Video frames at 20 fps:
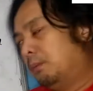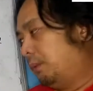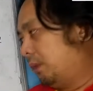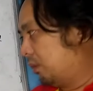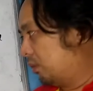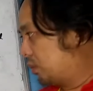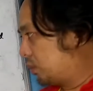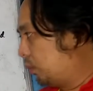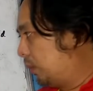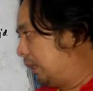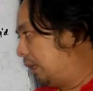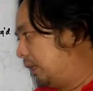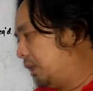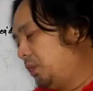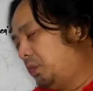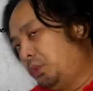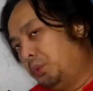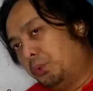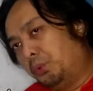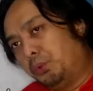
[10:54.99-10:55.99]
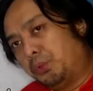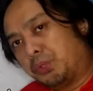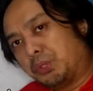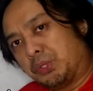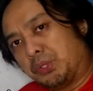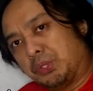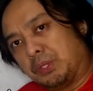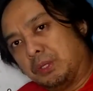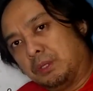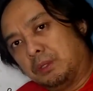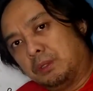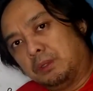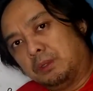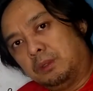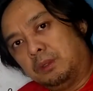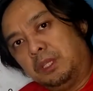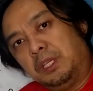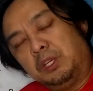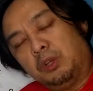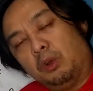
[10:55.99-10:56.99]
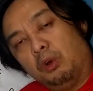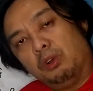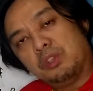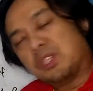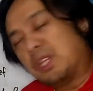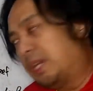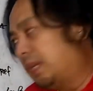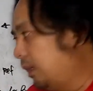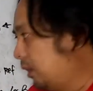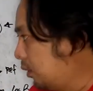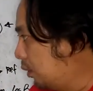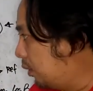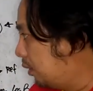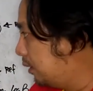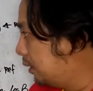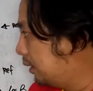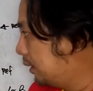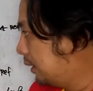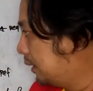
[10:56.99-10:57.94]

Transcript: because we can use the cosine law